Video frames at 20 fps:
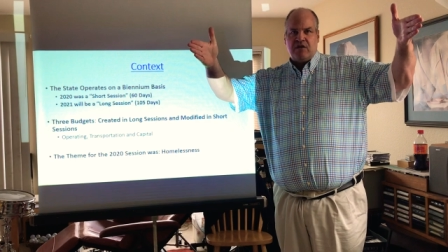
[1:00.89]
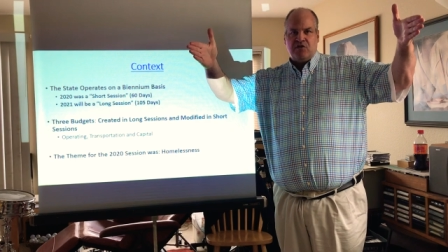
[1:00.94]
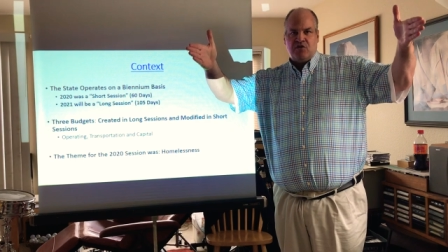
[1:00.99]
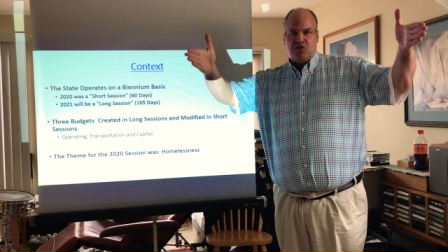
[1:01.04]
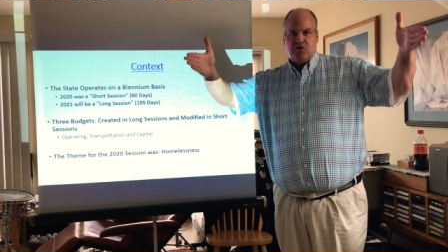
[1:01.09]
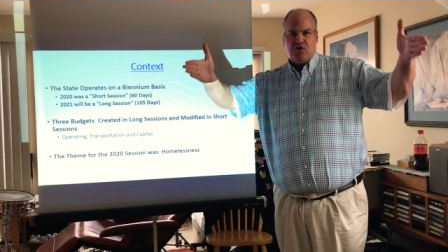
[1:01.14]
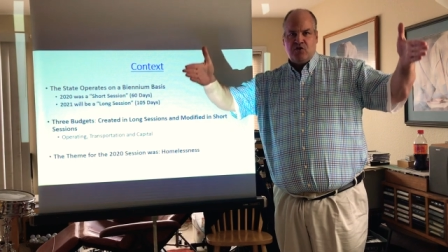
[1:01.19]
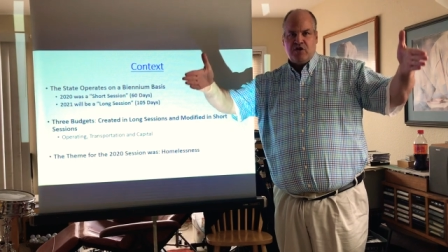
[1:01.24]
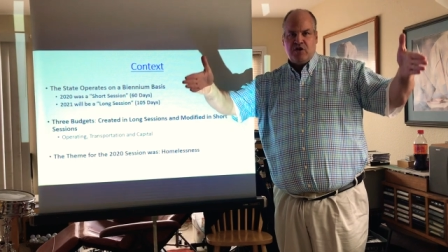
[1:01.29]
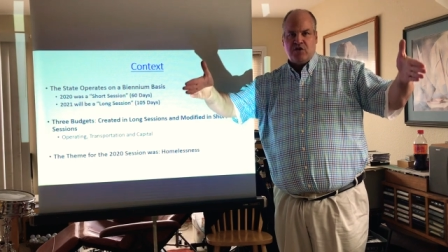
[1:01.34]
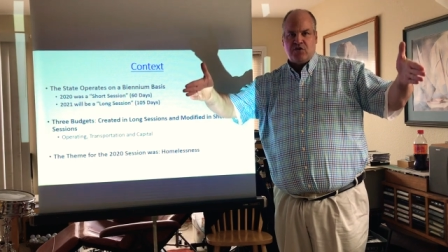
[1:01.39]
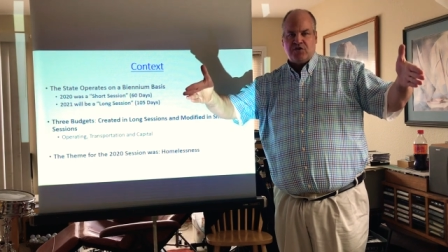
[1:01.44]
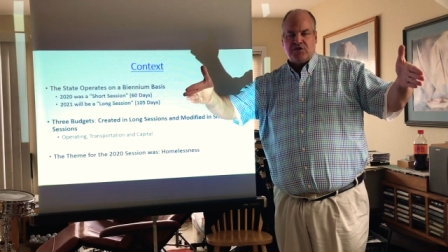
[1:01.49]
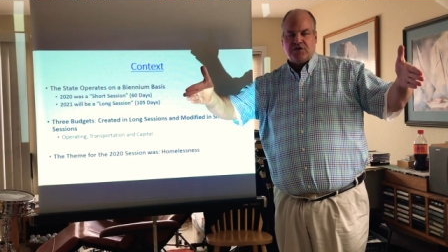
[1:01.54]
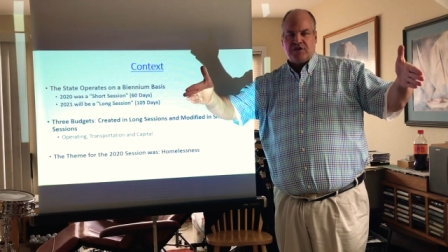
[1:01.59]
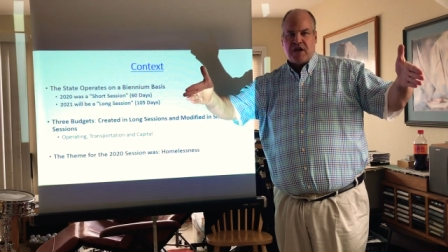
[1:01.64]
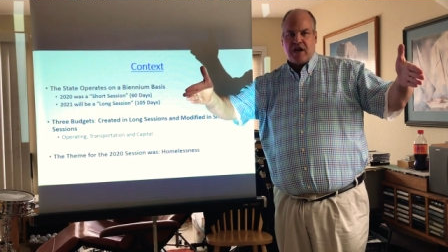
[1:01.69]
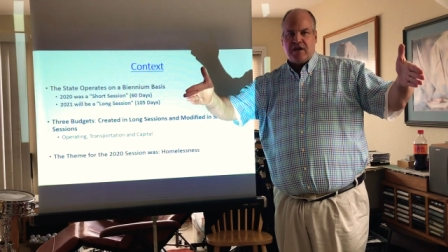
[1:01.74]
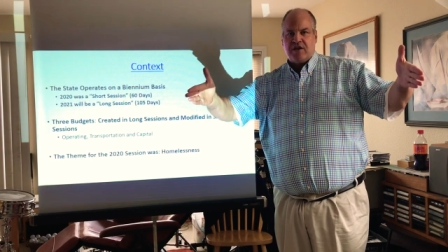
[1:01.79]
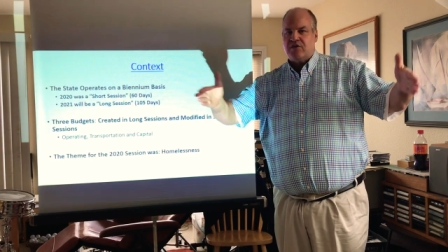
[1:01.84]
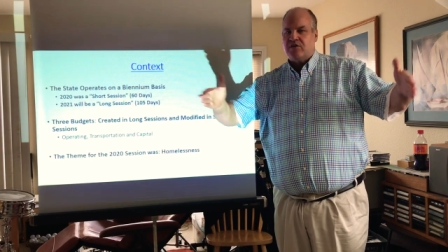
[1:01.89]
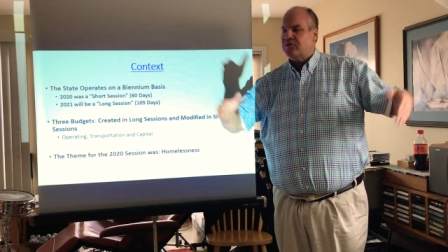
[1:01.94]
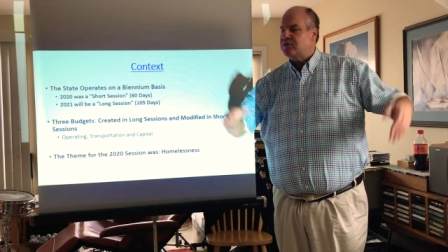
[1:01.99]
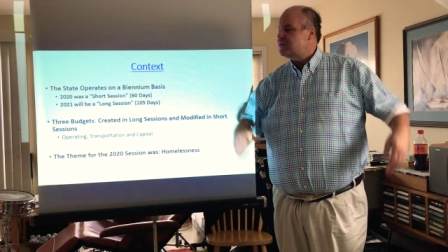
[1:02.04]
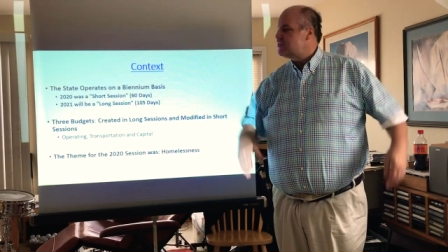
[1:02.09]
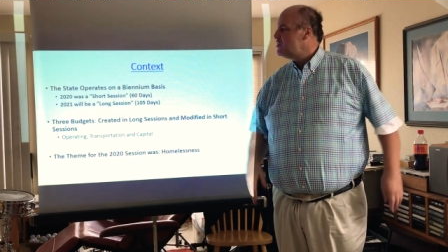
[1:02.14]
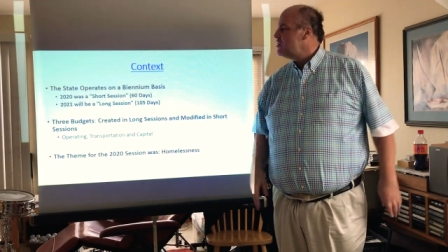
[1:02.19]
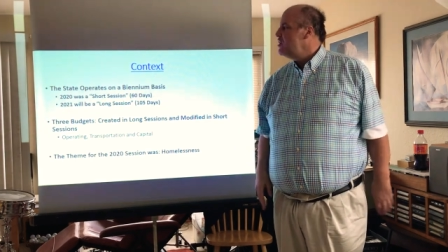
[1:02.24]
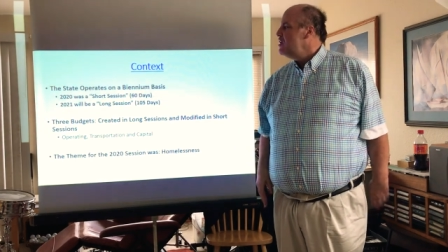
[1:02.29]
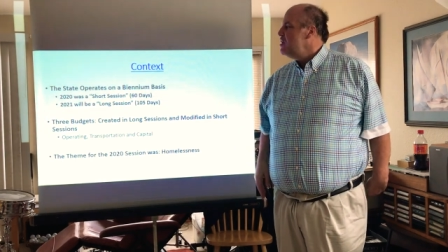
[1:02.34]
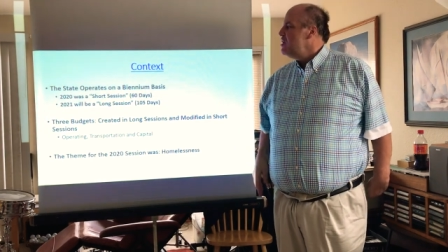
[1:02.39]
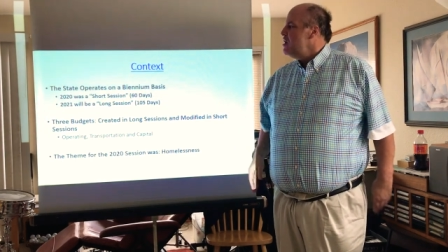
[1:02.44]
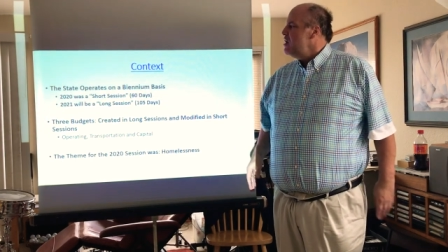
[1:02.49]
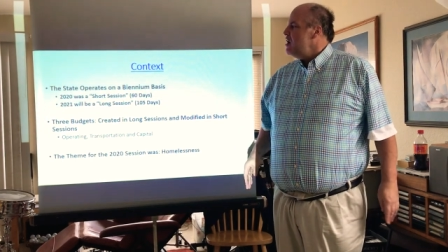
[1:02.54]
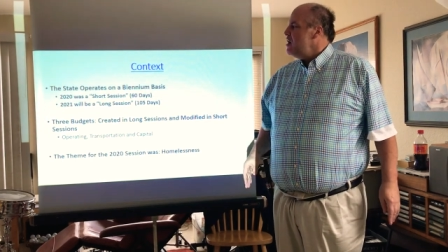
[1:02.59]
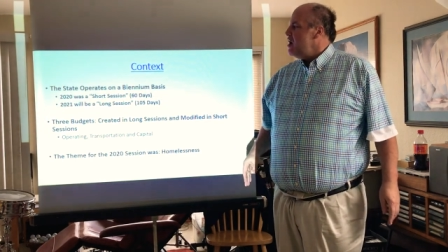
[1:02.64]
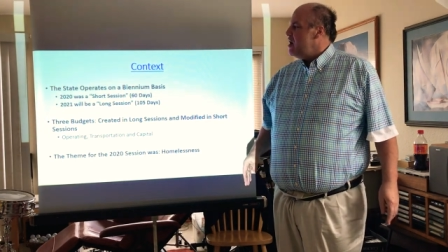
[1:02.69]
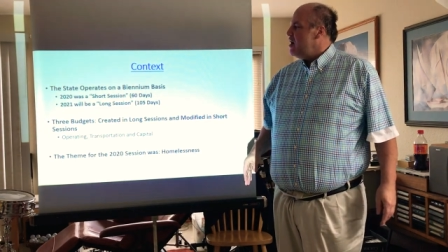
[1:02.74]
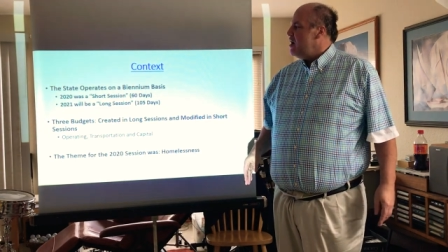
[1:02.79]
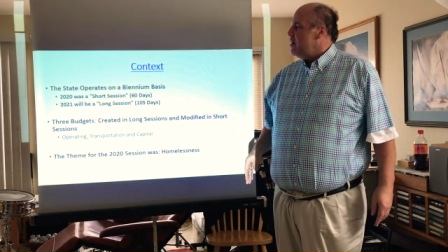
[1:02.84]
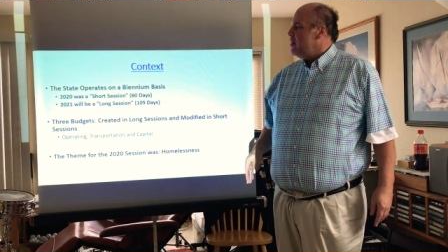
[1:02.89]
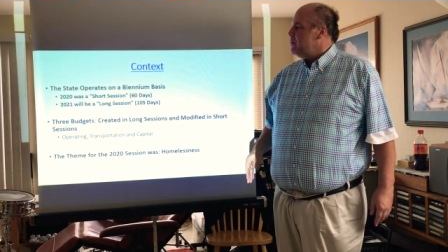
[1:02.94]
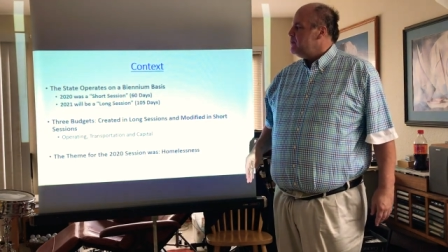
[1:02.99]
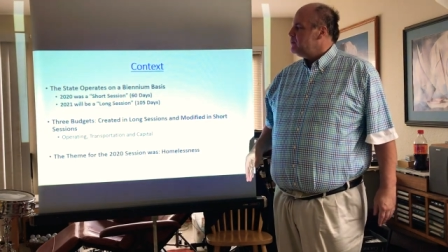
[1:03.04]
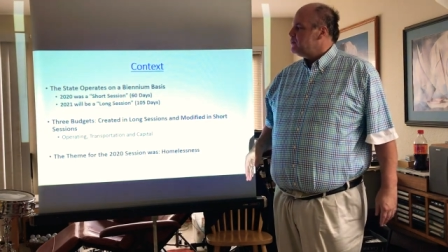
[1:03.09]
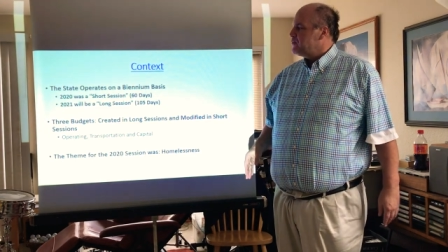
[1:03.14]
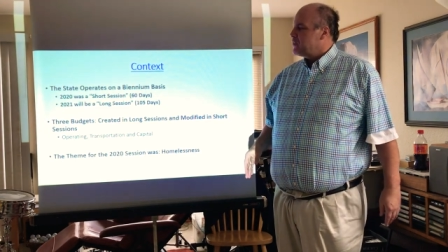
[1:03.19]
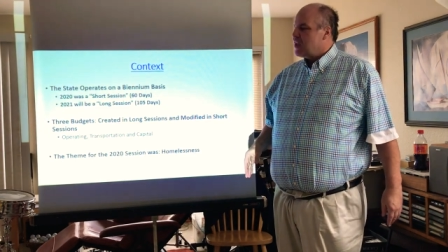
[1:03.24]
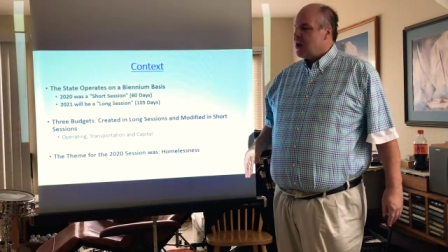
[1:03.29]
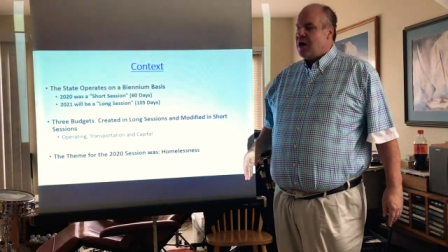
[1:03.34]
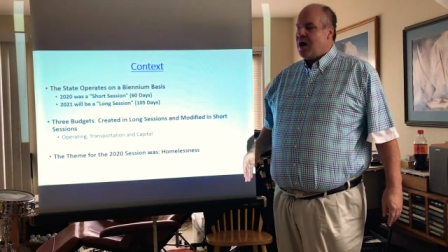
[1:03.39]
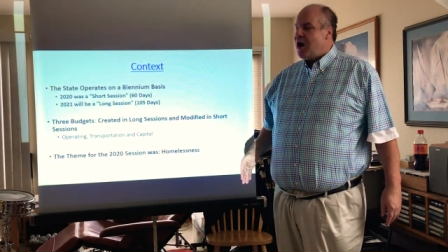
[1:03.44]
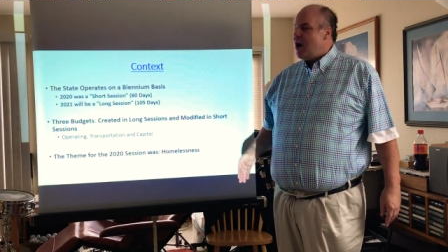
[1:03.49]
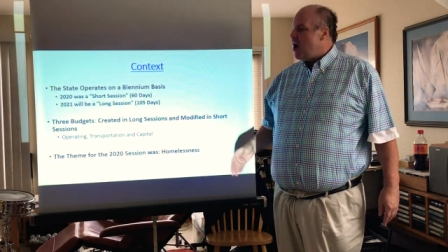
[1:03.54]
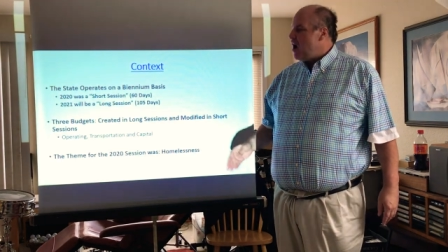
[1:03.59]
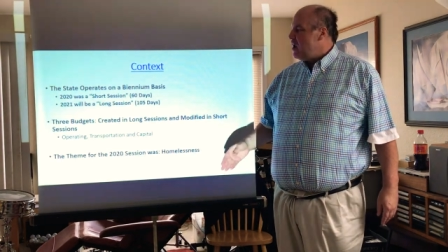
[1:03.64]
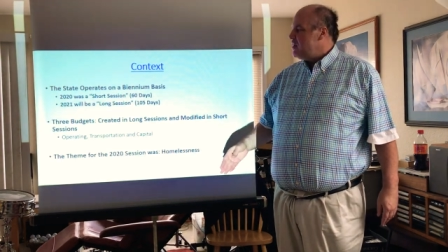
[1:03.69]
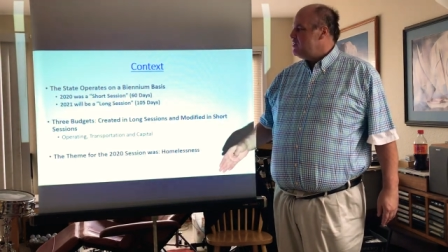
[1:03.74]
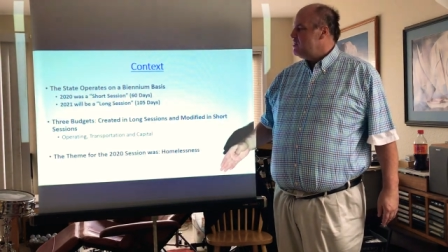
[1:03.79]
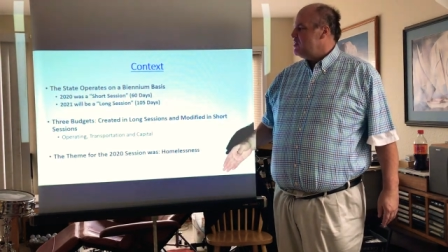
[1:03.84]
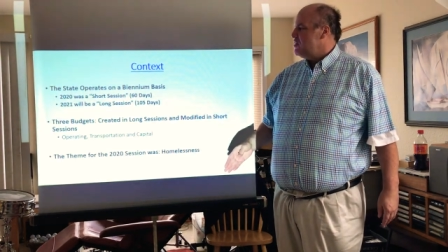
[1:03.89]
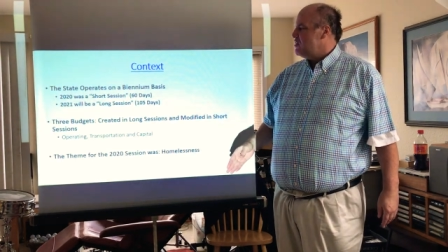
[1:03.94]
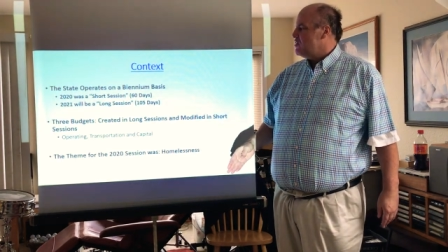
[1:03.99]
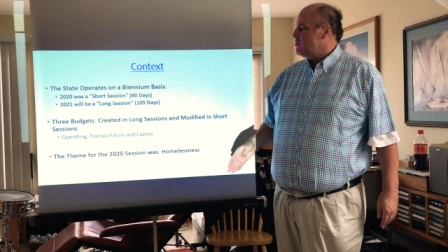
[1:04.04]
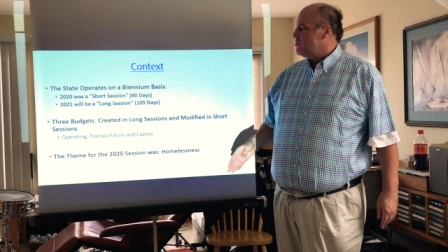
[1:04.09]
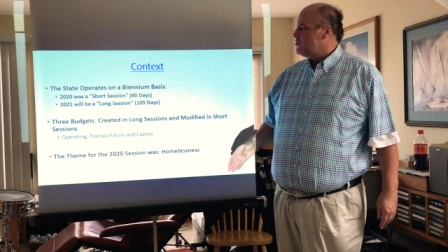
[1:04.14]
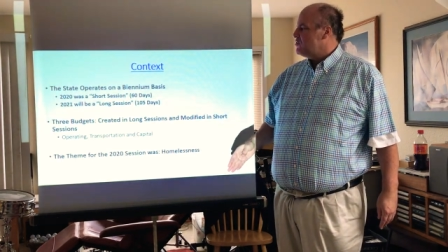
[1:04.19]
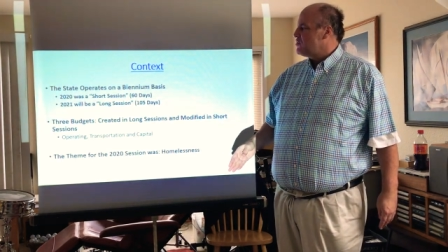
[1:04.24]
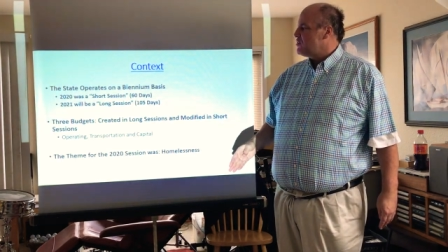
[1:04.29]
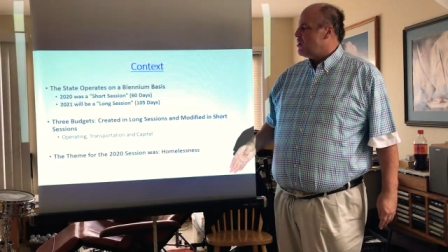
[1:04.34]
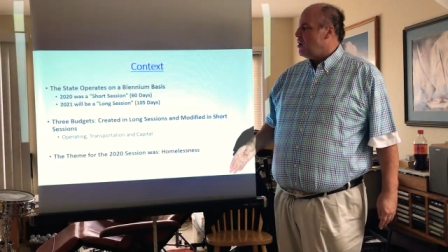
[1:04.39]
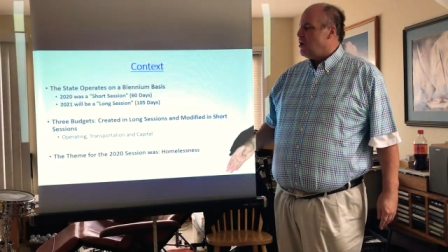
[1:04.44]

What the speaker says: in two-year cycles. Odd years